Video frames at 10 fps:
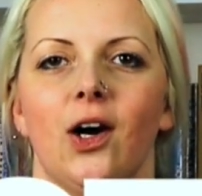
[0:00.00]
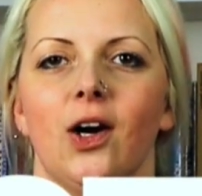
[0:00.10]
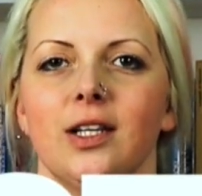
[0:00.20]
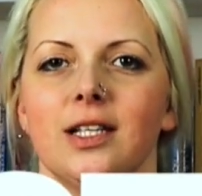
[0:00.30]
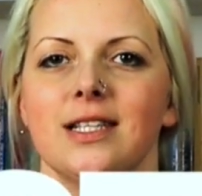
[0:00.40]

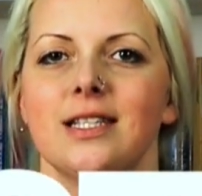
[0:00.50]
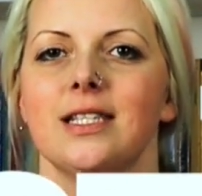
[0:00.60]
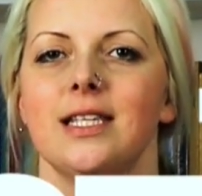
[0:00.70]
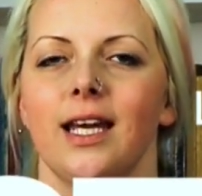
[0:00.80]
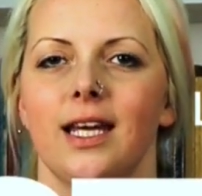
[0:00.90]
on the
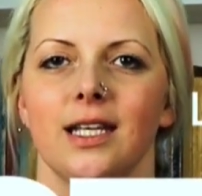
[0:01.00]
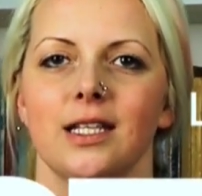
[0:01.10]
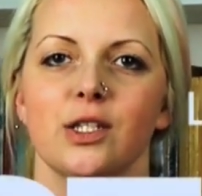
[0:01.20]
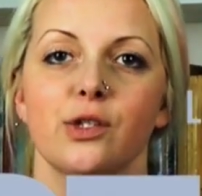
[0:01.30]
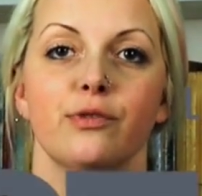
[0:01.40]

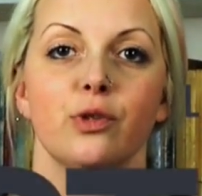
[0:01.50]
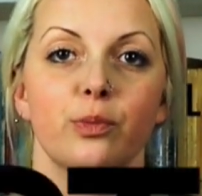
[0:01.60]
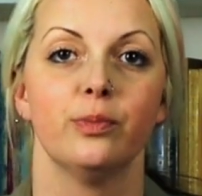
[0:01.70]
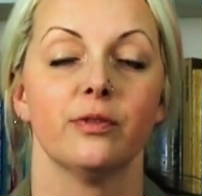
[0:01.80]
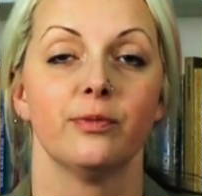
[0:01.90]
second
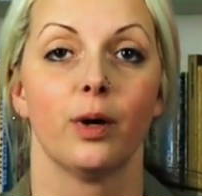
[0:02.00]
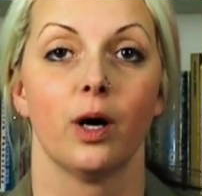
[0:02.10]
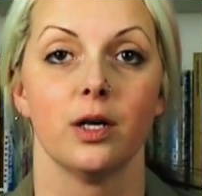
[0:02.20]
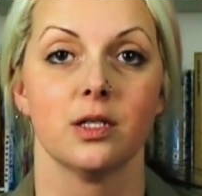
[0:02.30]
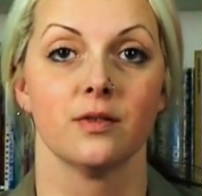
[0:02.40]
group of
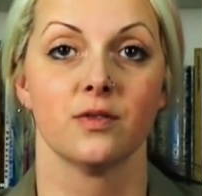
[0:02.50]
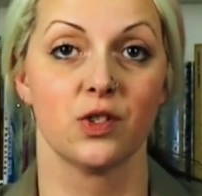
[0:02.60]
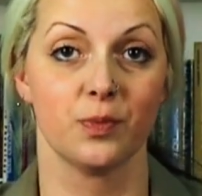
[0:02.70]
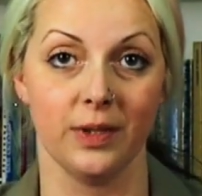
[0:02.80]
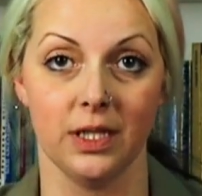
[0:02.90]
parts of
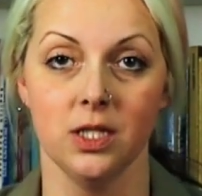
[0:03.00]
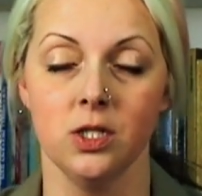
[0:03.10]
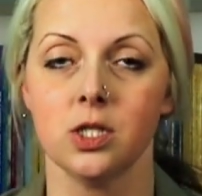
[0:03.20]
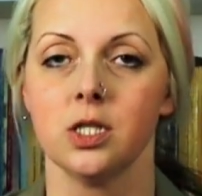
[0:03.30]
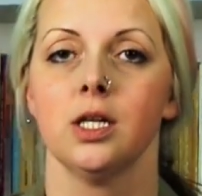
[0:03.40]

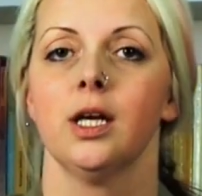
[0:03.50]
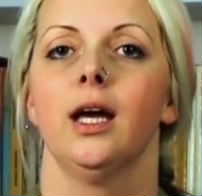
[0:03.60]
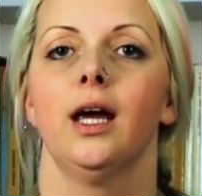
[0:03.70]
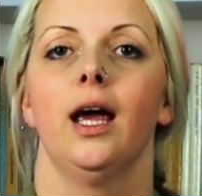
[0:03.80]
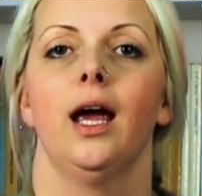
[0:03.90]
speech,
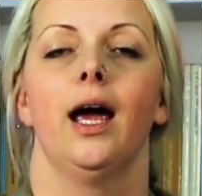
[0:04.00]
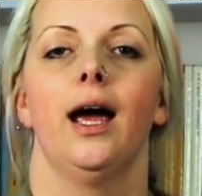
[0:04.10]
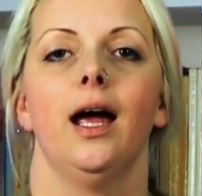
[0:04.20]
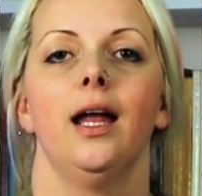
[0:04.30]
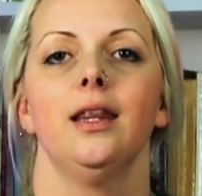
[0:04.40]

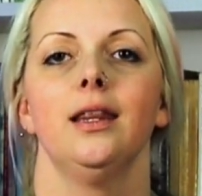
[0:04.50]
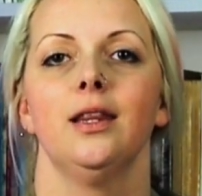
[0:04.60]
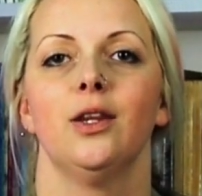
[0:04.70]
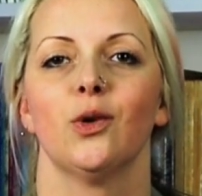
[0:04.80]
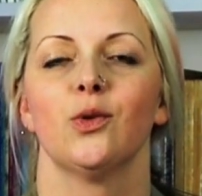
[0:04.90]

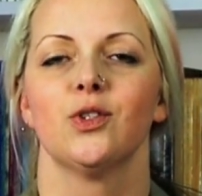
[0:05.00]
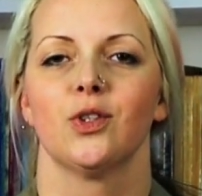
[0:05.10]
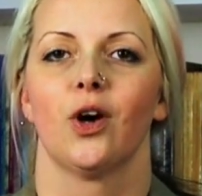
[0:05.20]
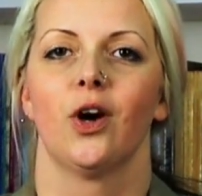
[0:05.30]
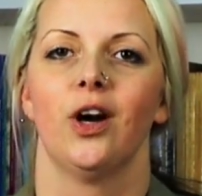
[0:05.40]
and those
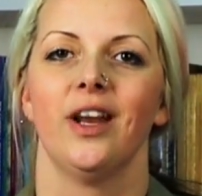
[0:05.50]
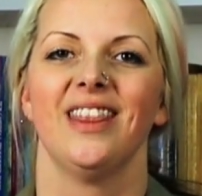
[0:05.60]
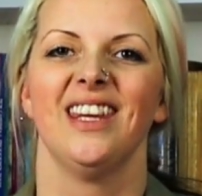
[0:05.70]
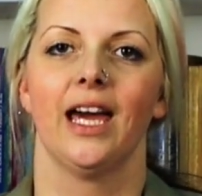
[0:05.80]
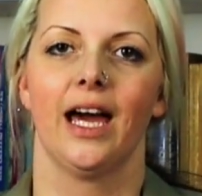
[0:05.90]
are
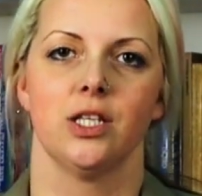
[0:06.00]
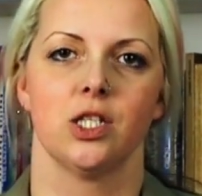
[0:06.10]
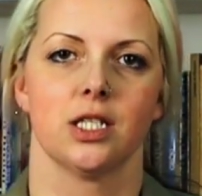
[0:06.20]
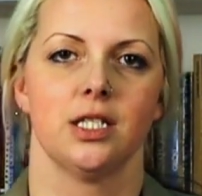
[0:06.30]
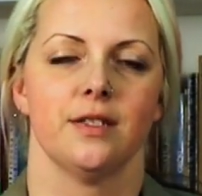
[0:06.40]
the
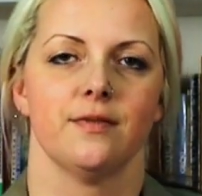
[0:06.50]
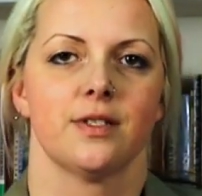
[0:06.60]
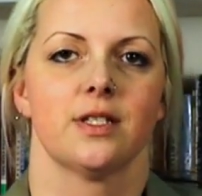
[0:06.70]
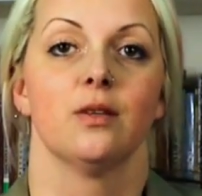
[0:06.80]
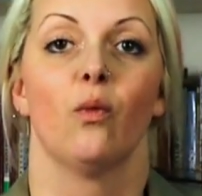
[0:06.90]

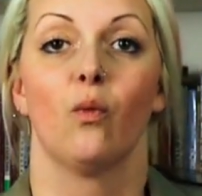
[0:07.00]
adjectives.